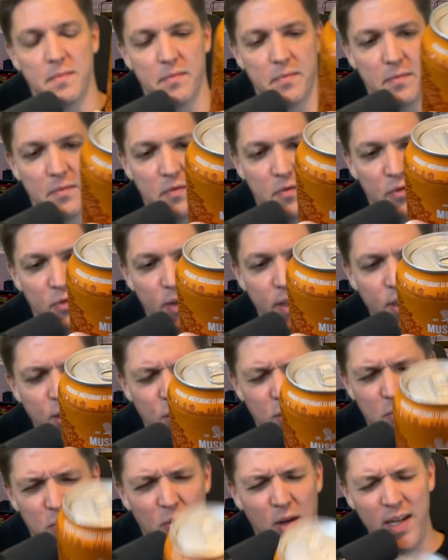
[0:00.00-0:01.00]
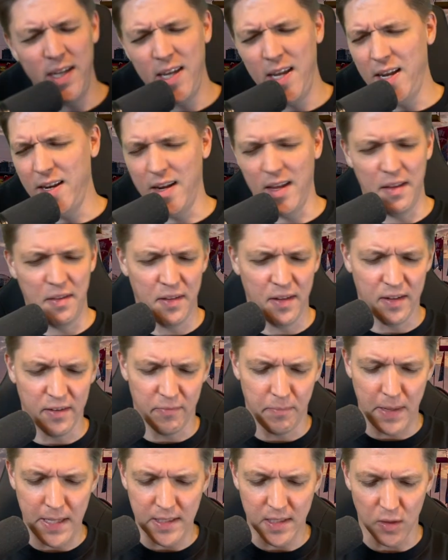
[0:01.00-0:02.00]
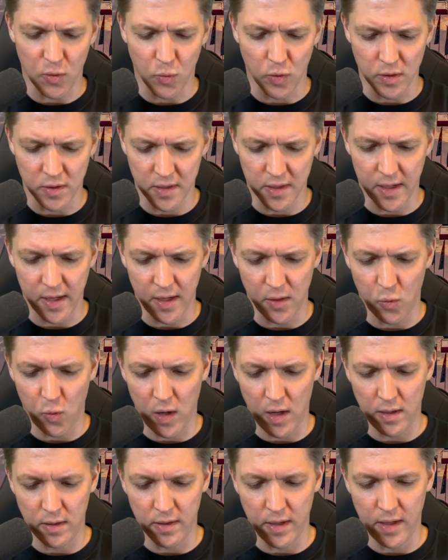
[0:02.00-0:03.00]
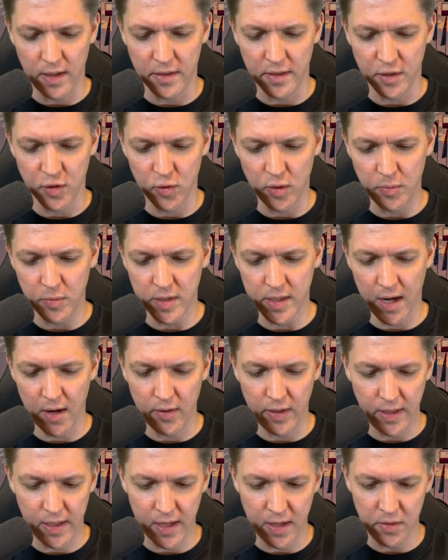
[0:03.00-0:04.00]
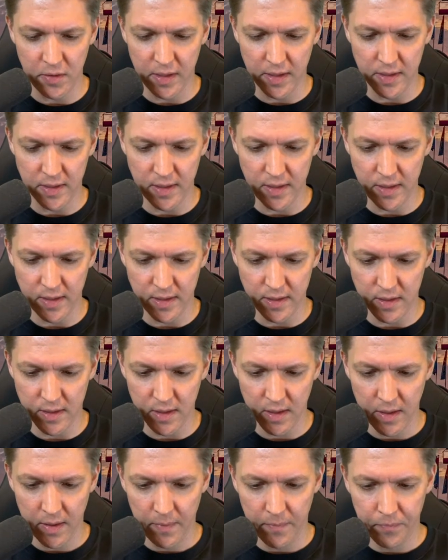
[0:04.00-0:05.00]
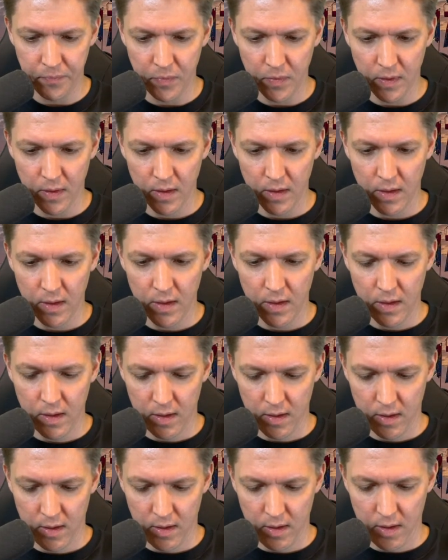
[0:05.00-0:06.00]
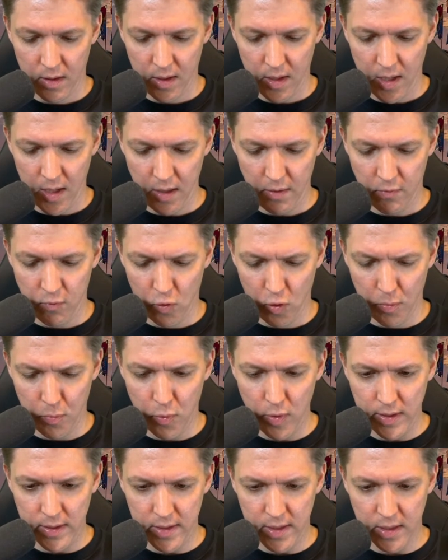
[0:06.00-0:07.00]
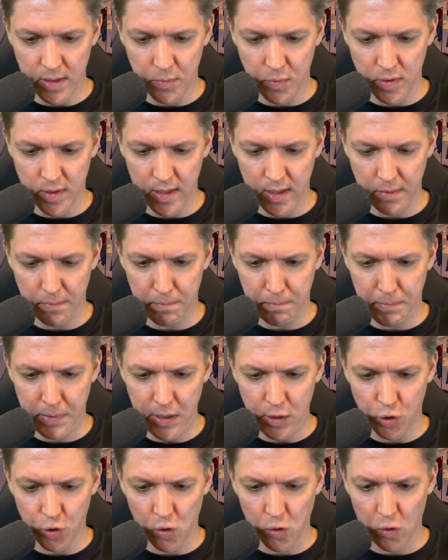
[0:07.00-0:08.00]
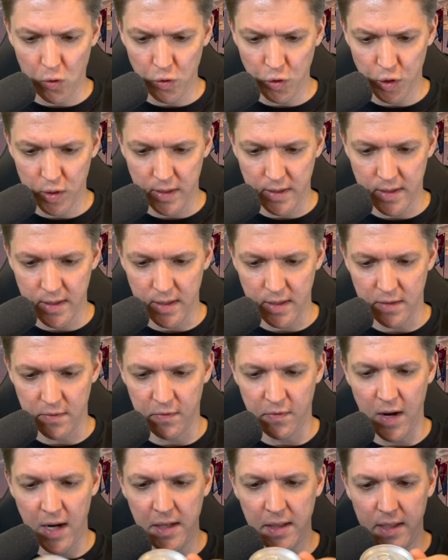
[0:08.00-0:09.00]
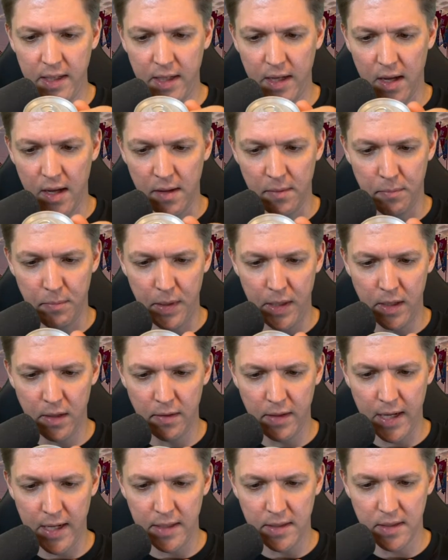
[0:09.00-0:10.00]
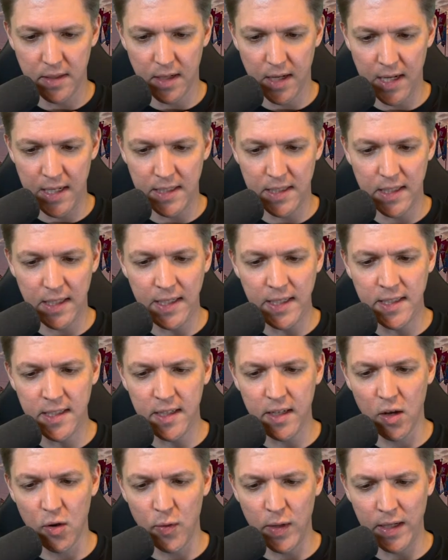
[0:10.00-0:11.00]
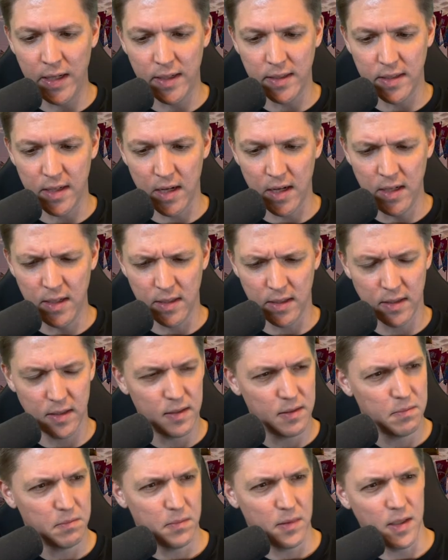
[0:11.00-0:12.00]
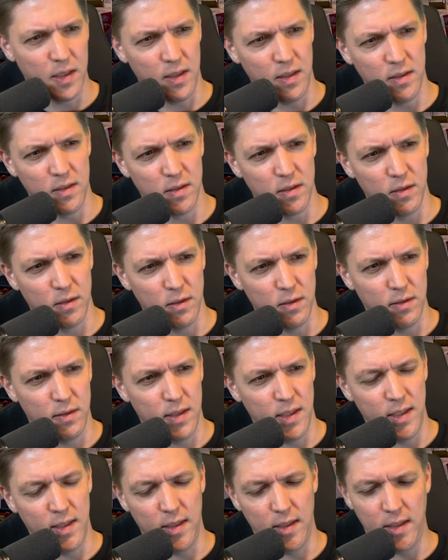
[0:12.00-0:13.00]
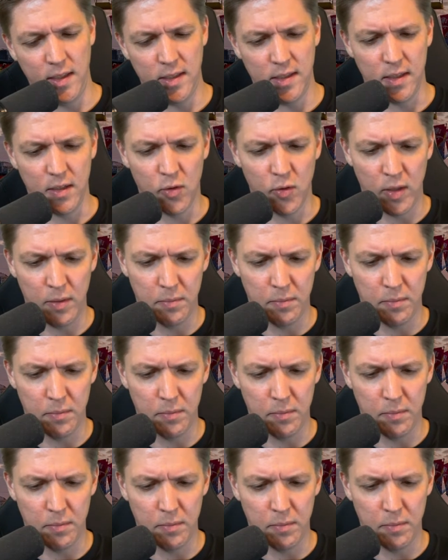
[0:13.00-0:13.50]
fridge. Why can't I think of basic words today? While the stream was counting down, this is a 4.6% Peach Kolsch. It says, finally, a beer that's as easygoing as us. I guess they're an easygoing